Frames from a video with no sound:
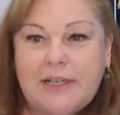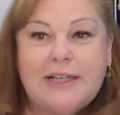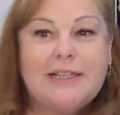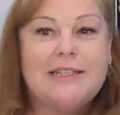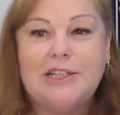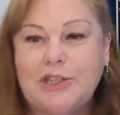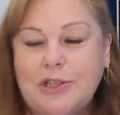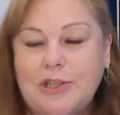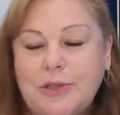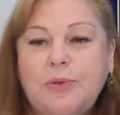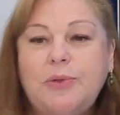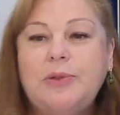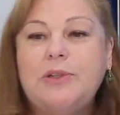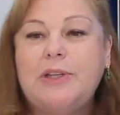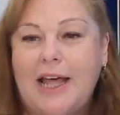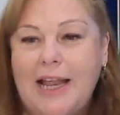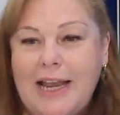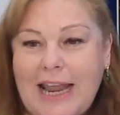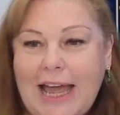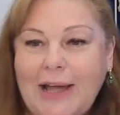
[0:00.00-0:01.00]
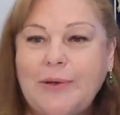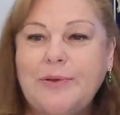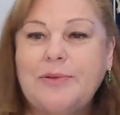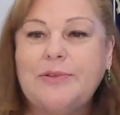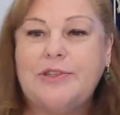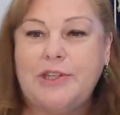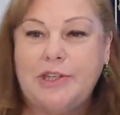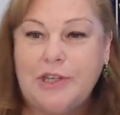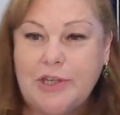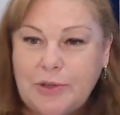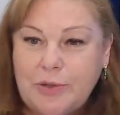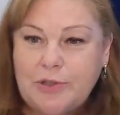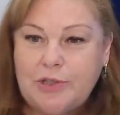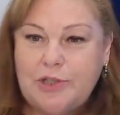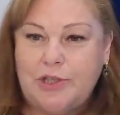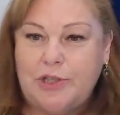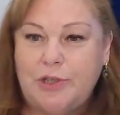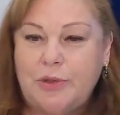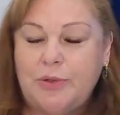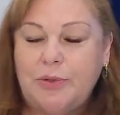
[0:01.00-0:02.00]
It's a tool that allows you
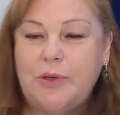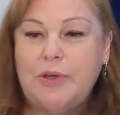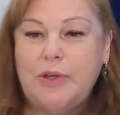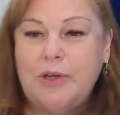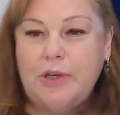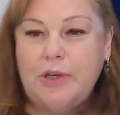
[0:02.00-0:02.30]
to,